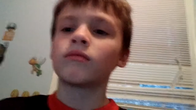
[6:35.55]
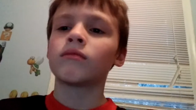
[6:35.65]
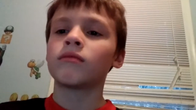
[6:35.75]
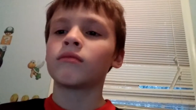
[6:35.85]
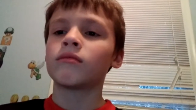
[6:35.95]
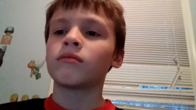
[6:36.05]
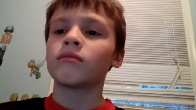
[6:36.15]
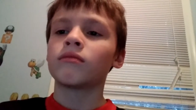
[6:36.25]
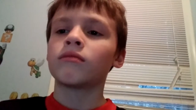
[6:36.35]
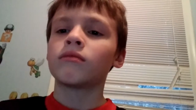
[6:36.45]

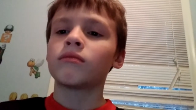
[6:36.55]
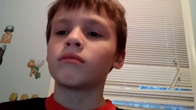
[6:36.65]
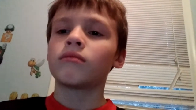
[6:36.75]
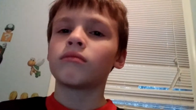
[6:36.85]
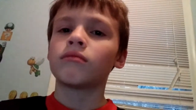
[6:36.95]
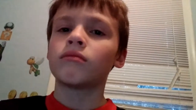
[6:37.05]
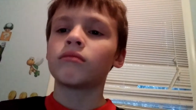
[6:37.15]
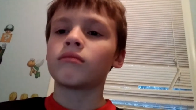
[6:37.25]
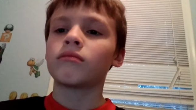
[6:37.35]
(silence)